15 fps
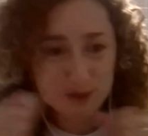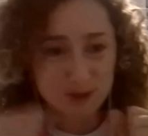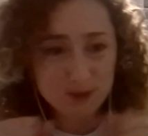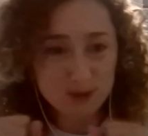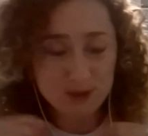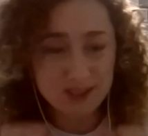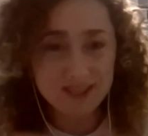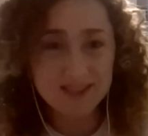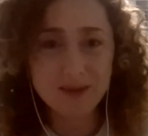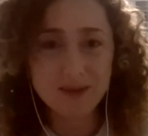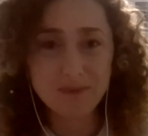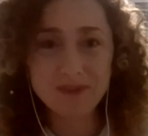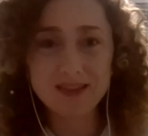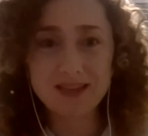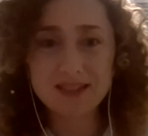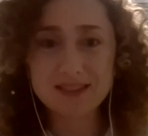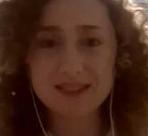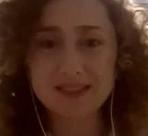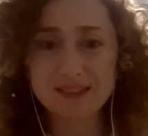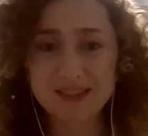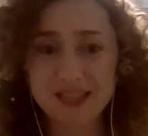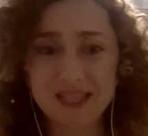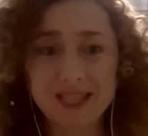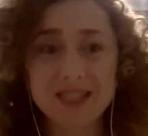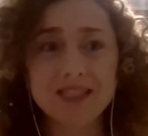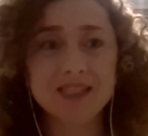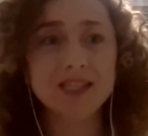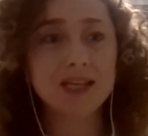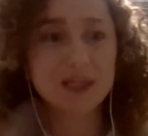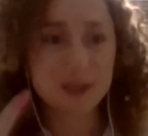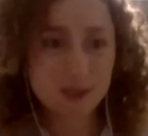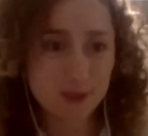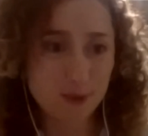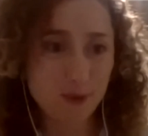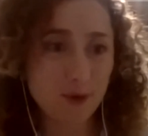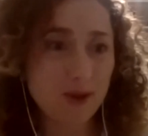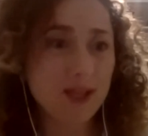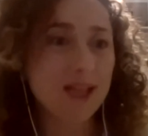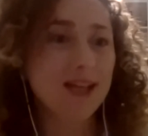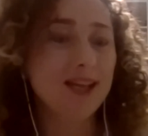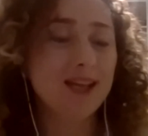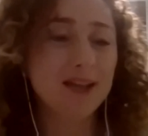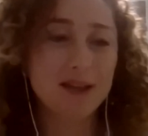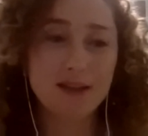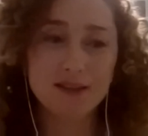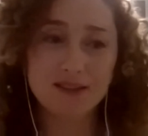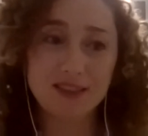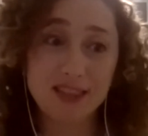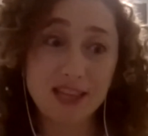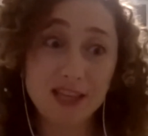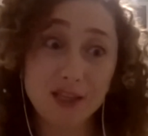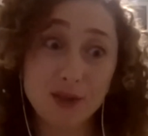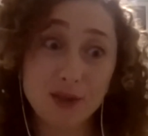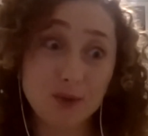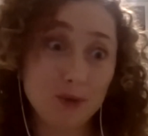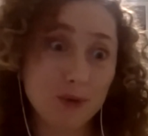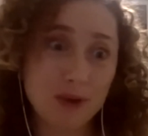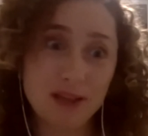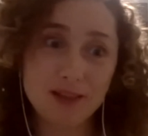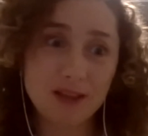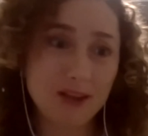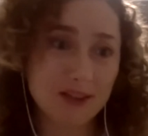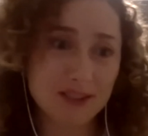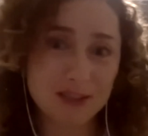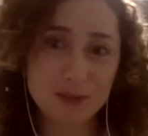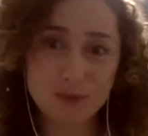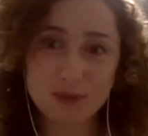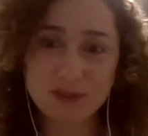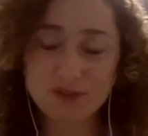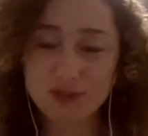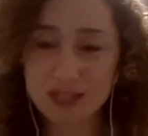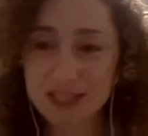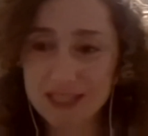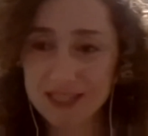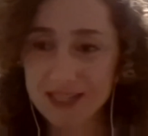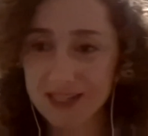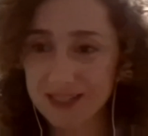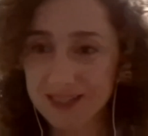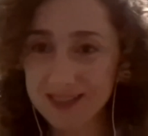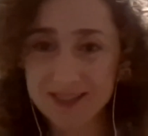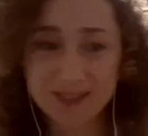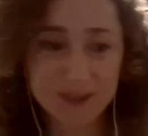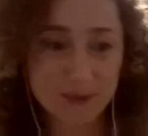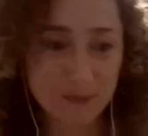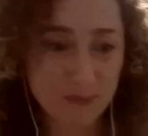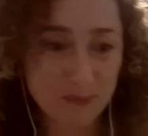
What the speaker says: also doing some technical things. So thank you a lot. It was really nice.